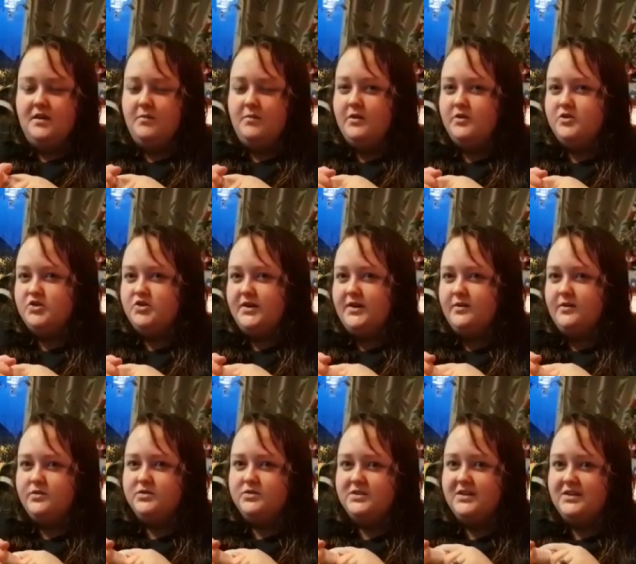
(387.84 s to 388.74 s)
it won't dry
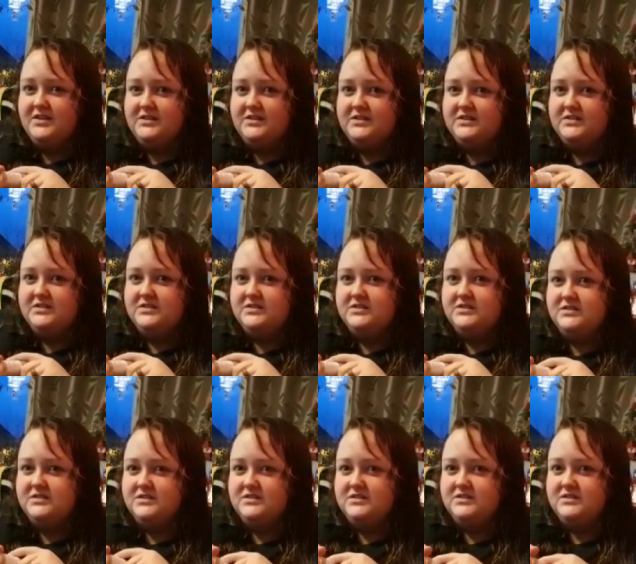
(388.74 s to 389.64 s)
out your skin.
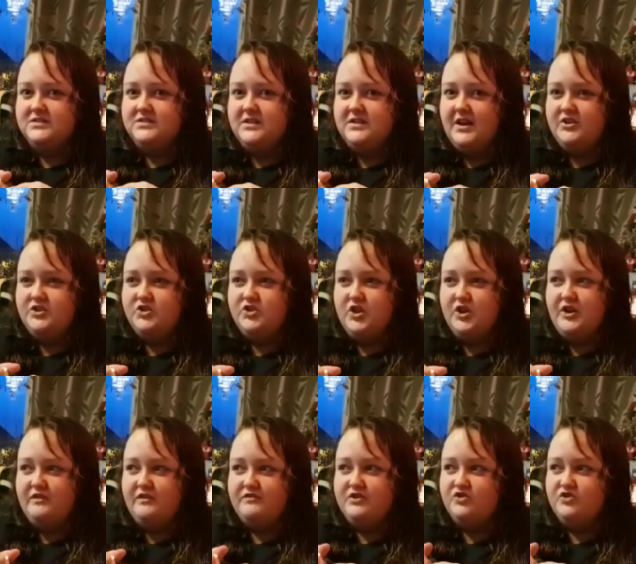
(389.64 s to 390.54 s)
And you
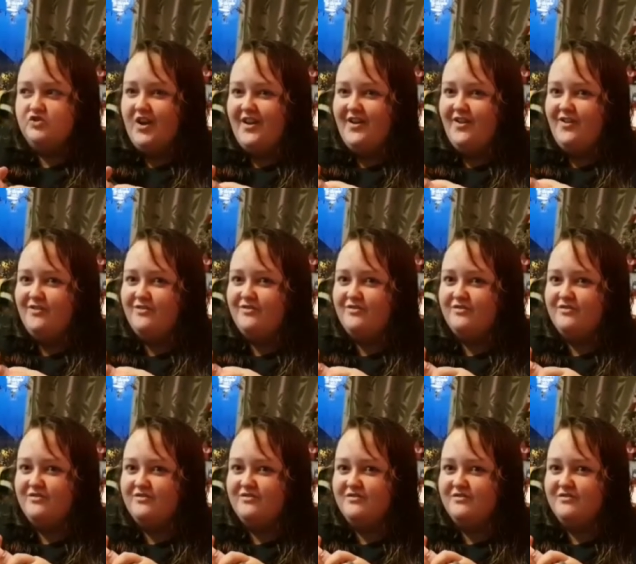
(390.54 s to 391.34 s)
don't have to dry it off.